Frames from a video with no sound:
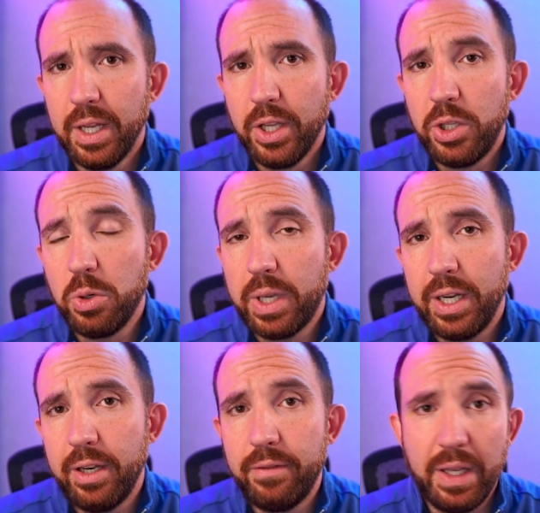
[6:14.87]
You
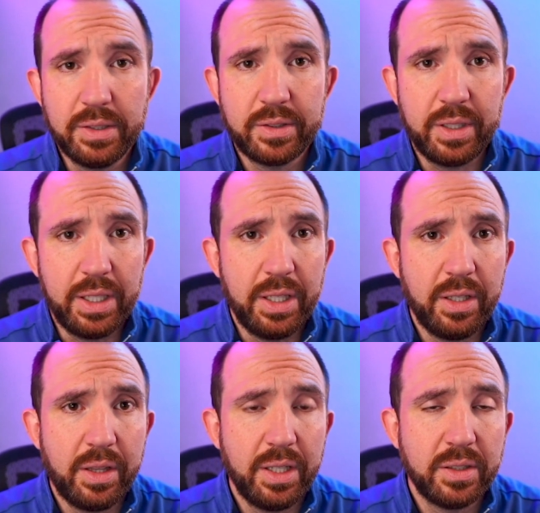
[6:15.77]
can invest
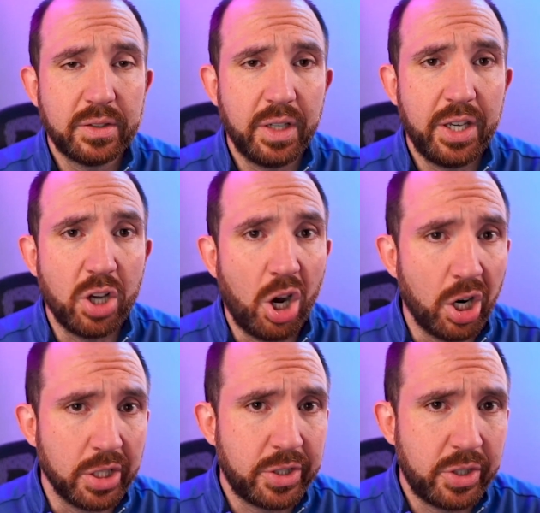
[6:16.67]
in things like
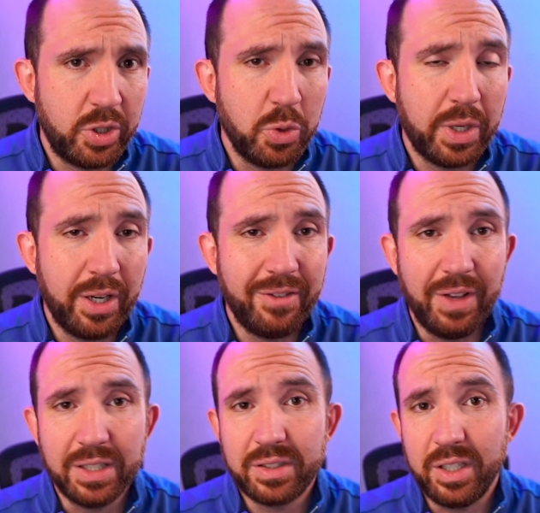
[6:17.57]
art. You can
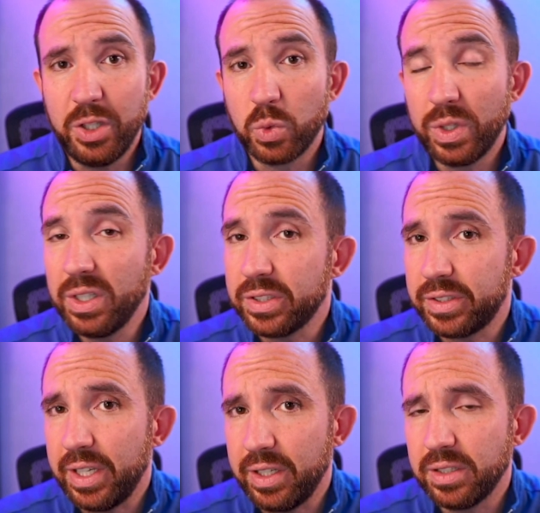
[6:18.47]
invest in real
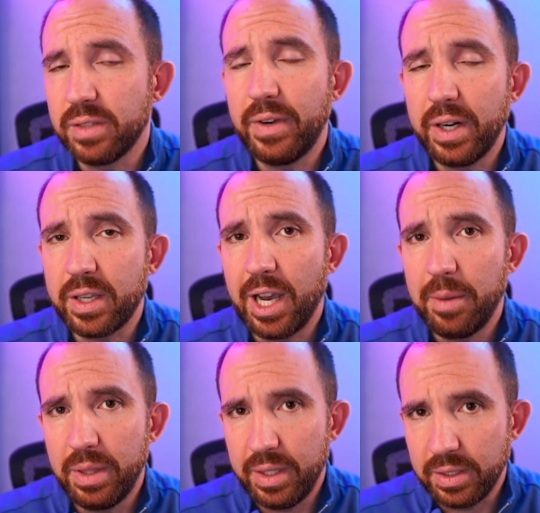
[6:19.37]
estate is a very
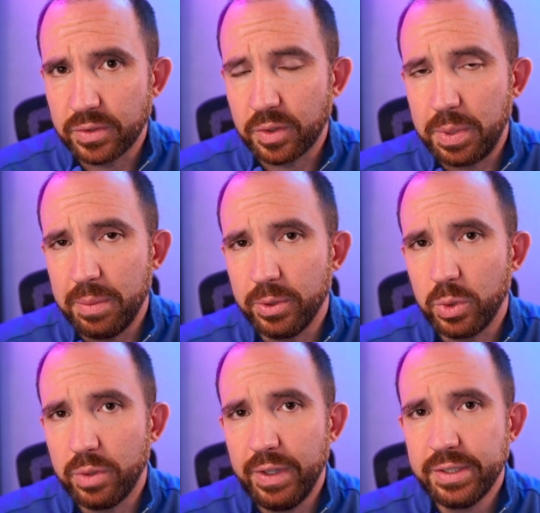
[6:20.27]
common thing for
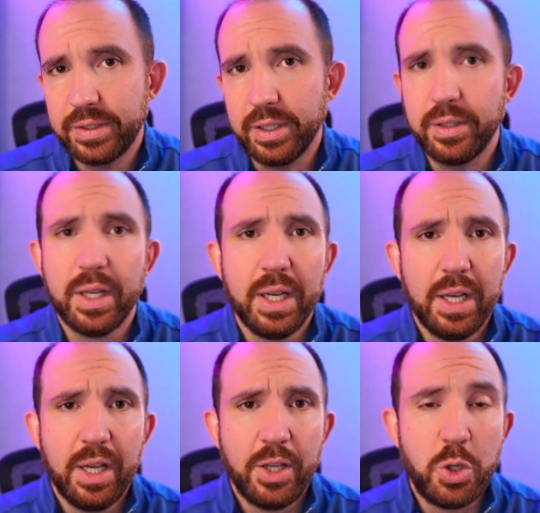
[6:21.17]
people to invest in.
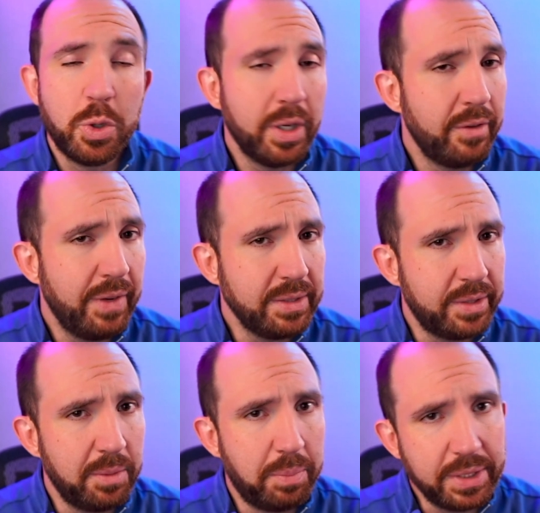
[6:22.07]
You can
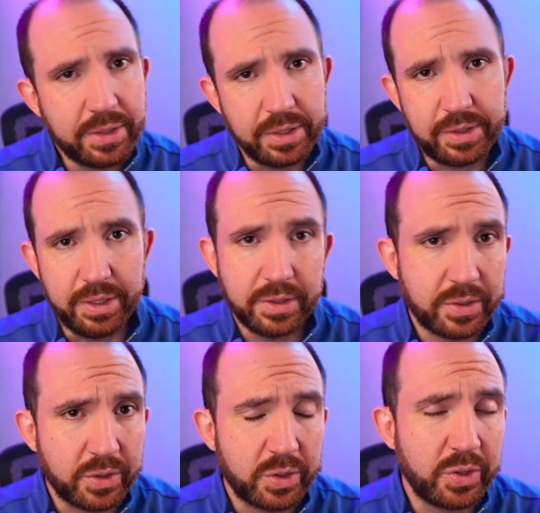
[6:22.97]
invest in businesses.
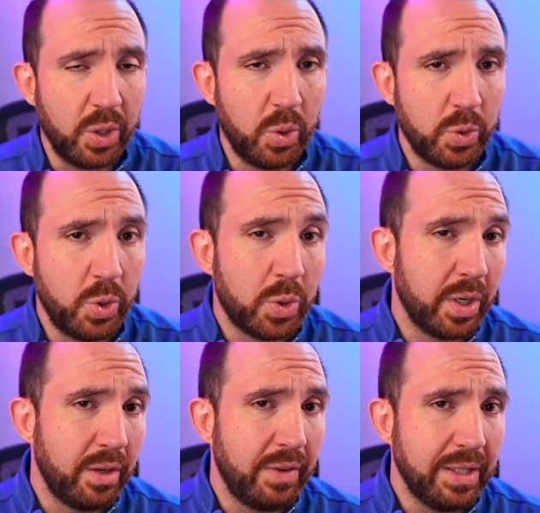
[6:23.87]
So you
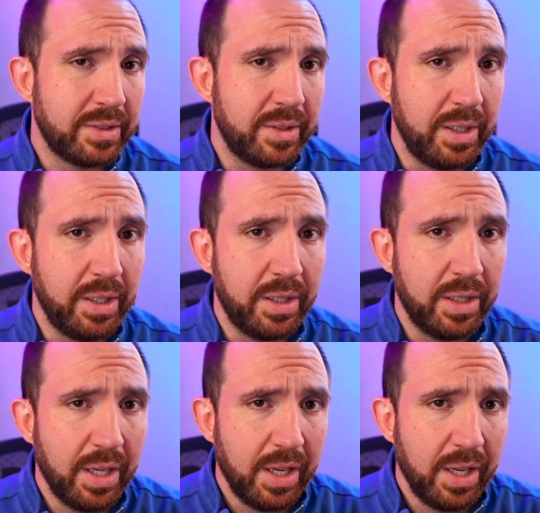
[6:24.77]
can invest in